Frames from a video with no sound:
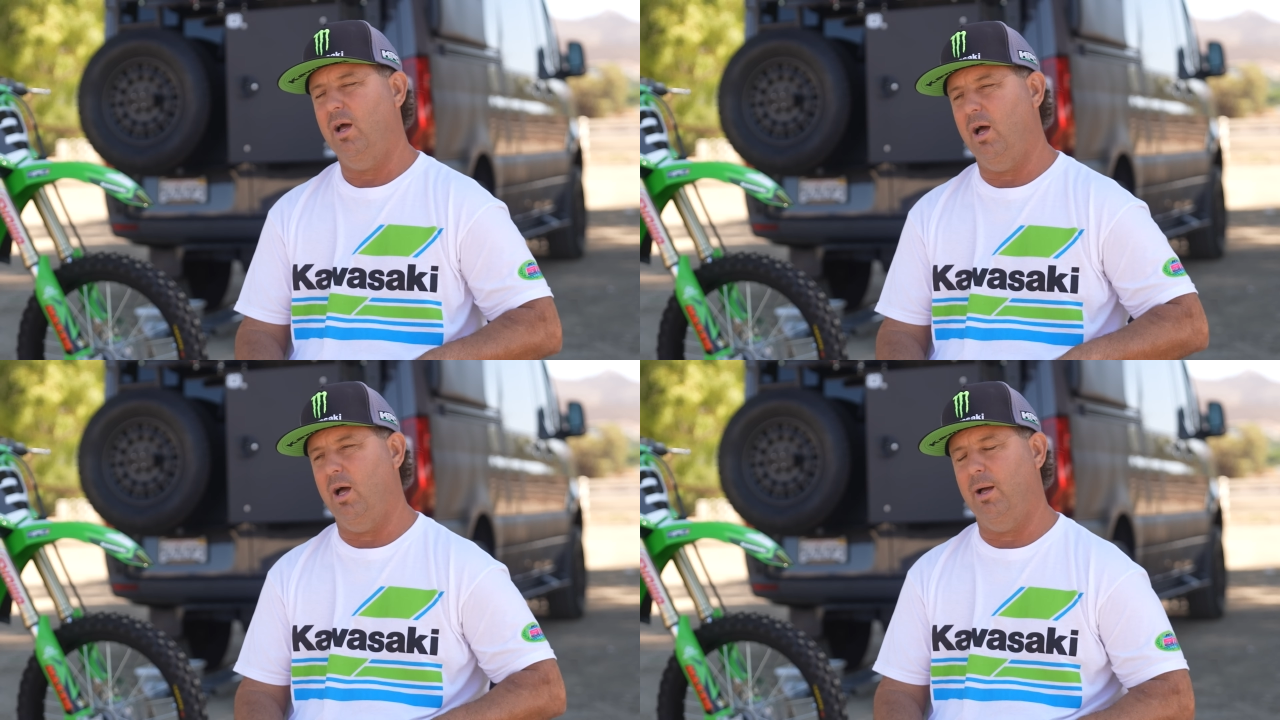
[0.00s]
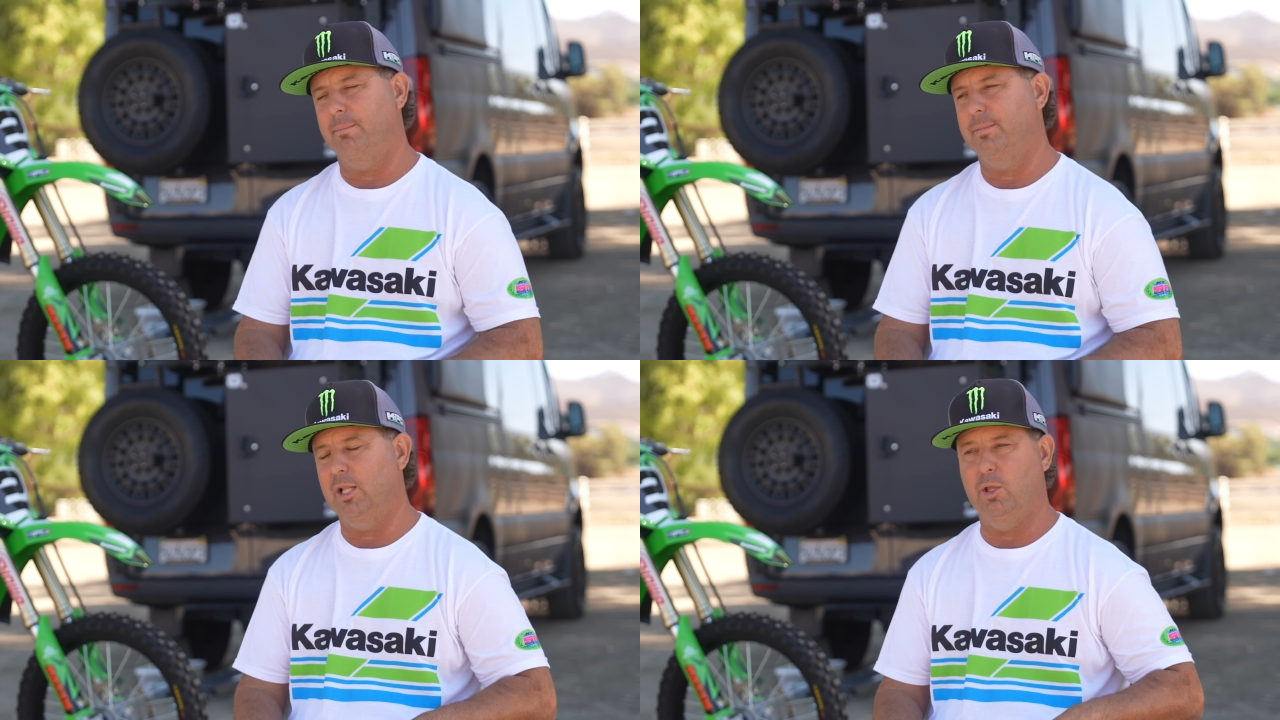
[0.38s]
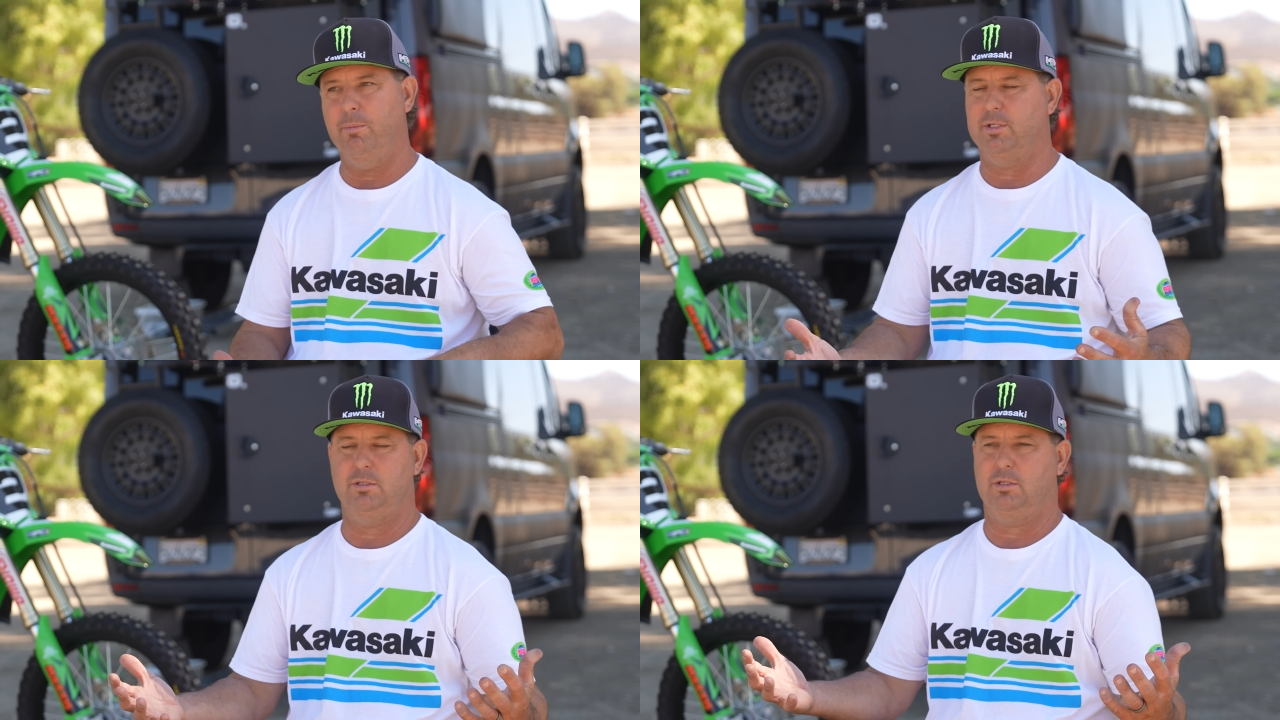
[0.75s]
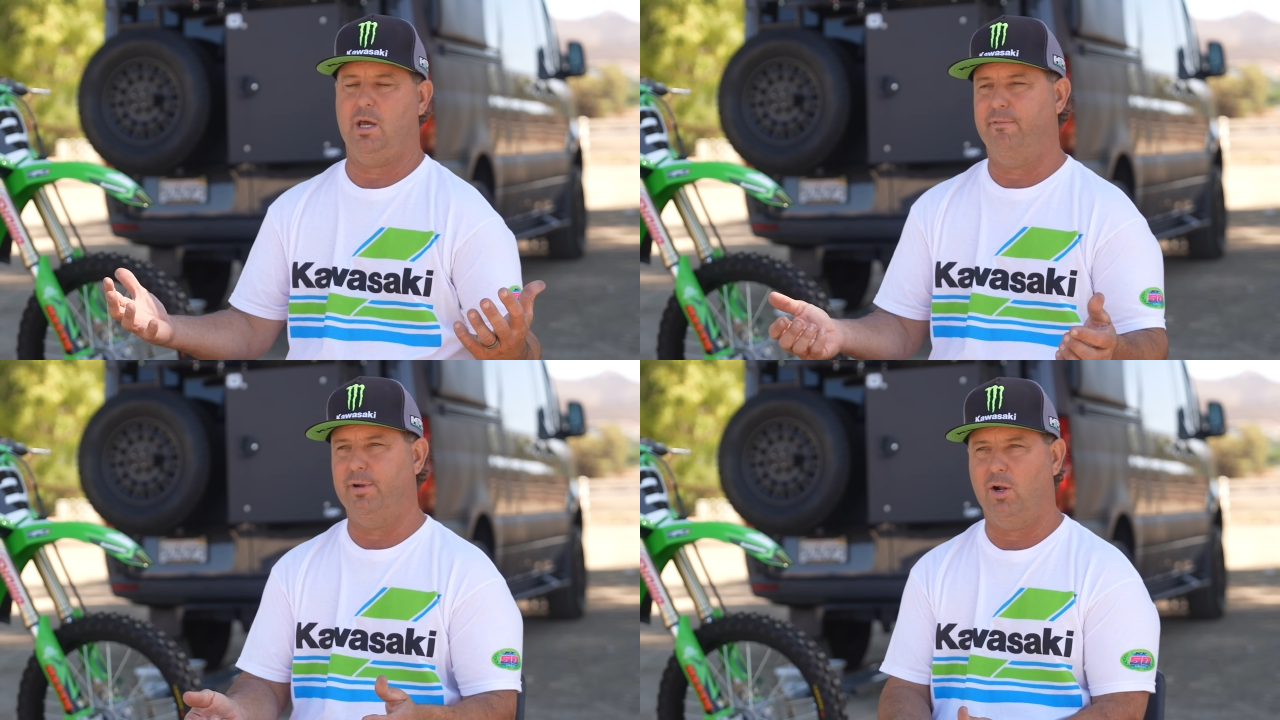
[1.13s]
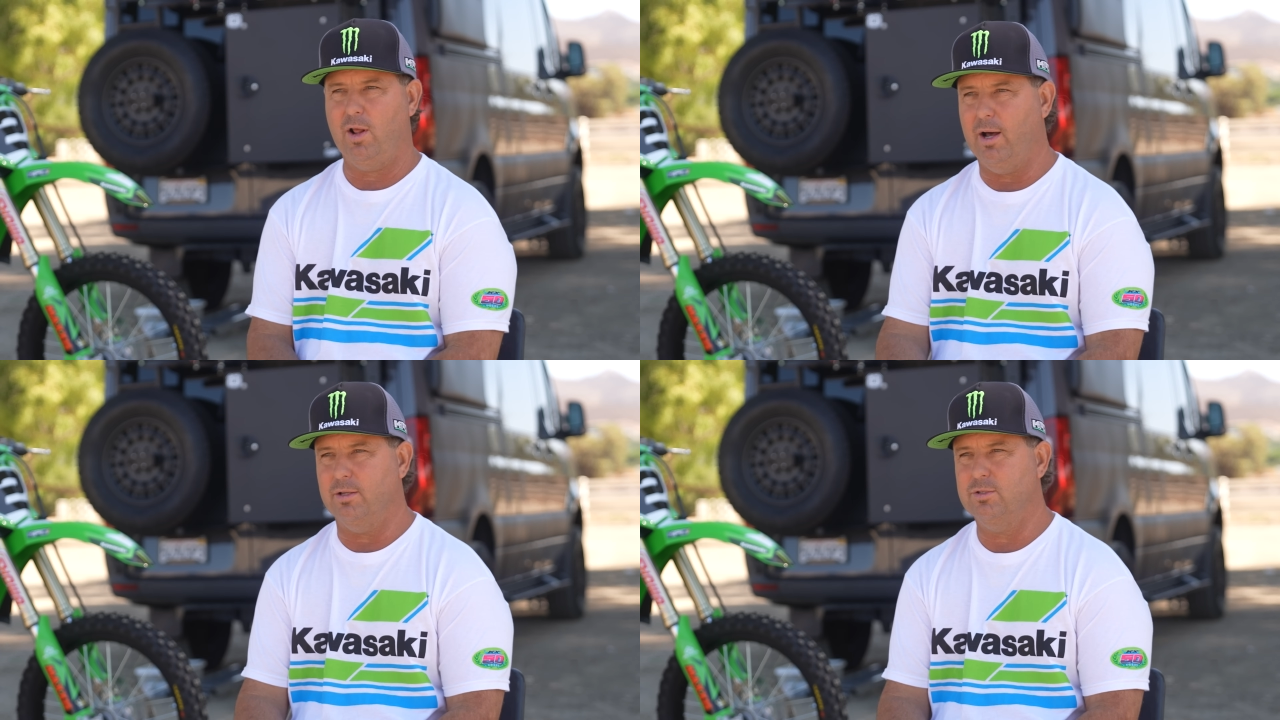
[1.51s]
Aluminess has got it figured
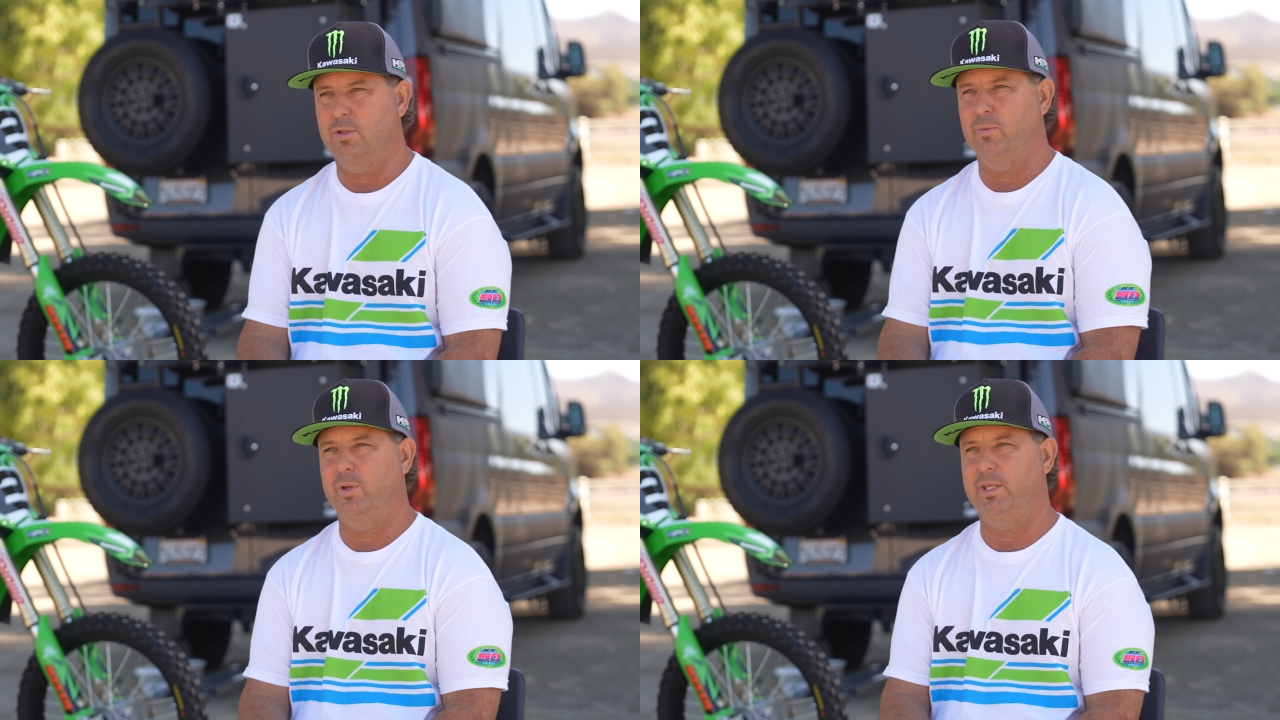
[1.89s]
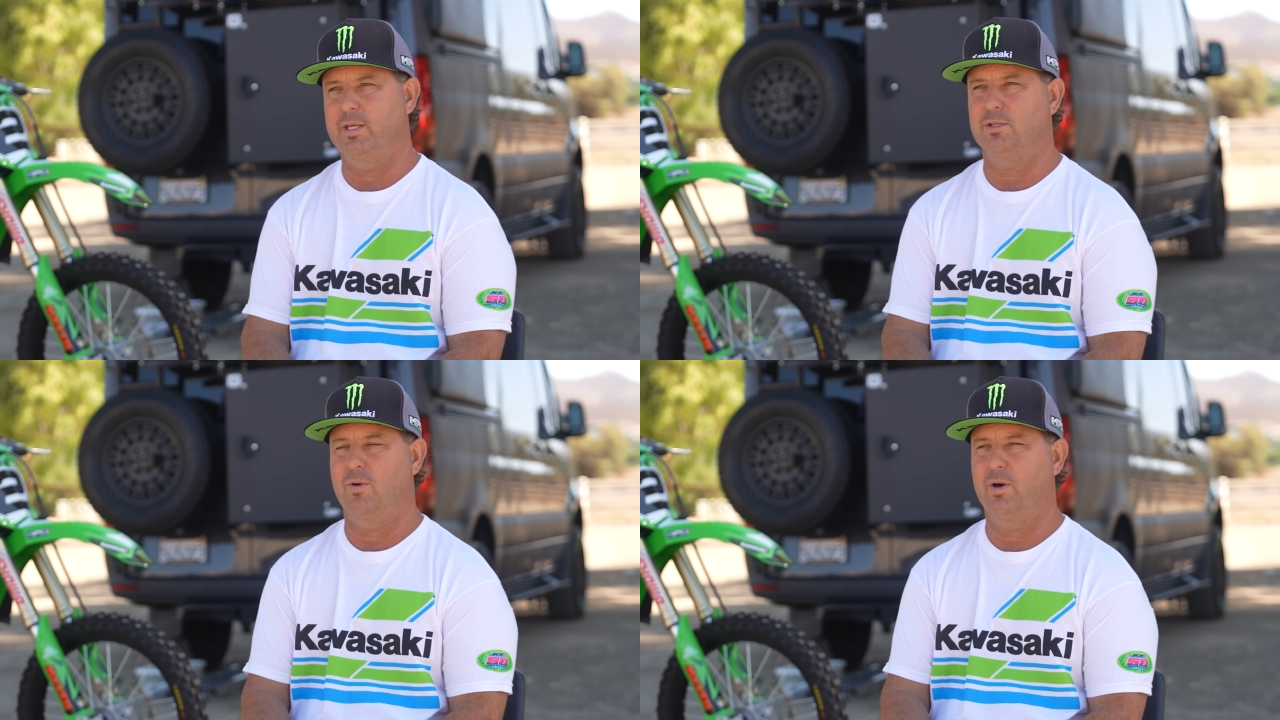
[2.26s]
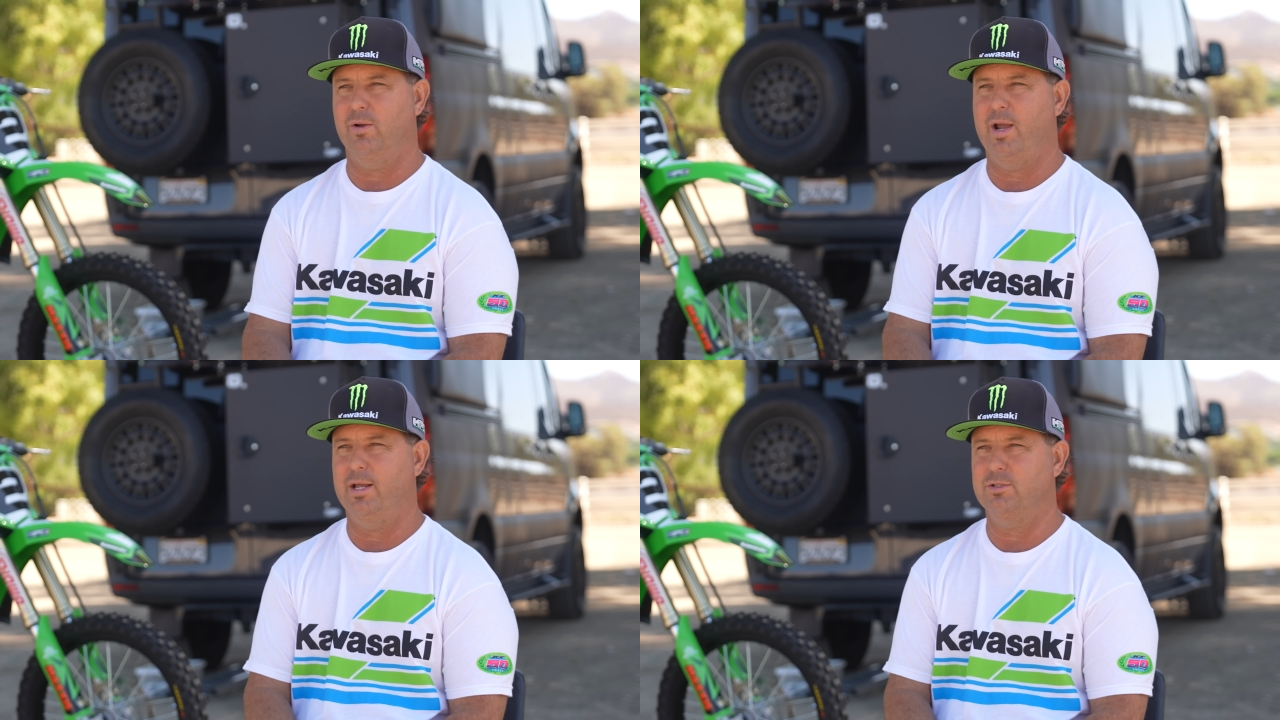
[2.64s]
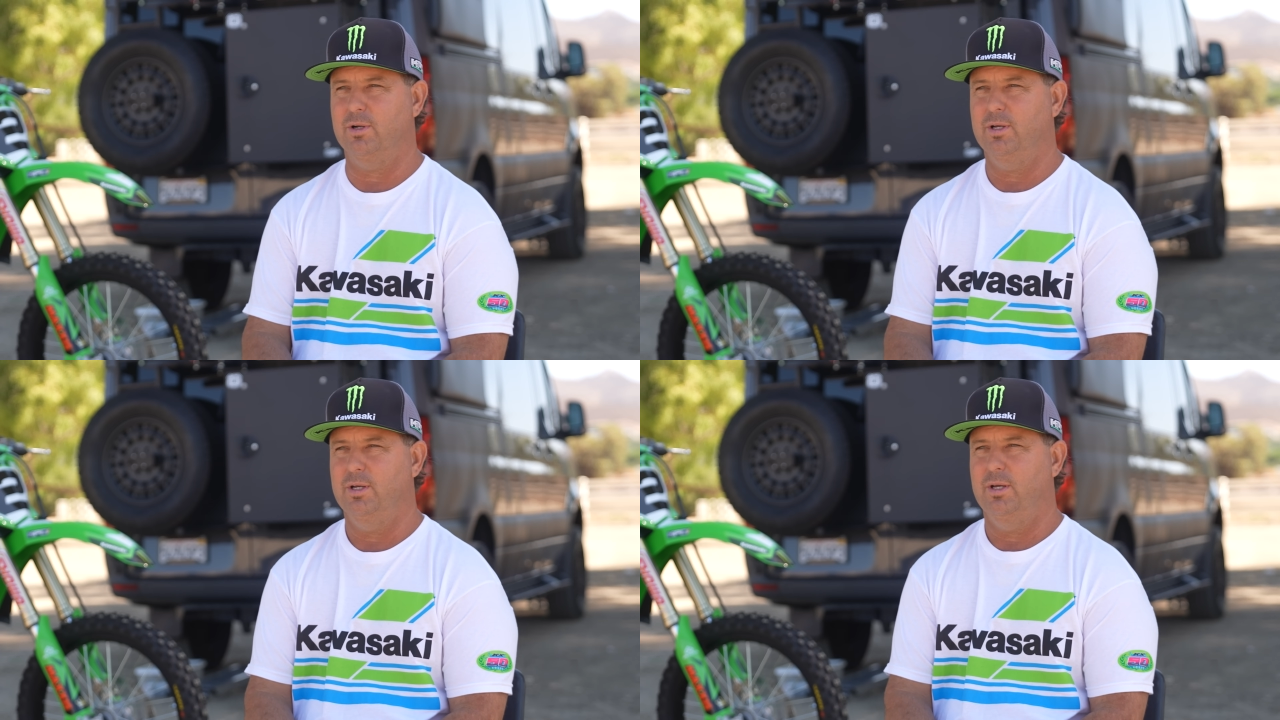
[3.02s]
out. So there really is no other answer.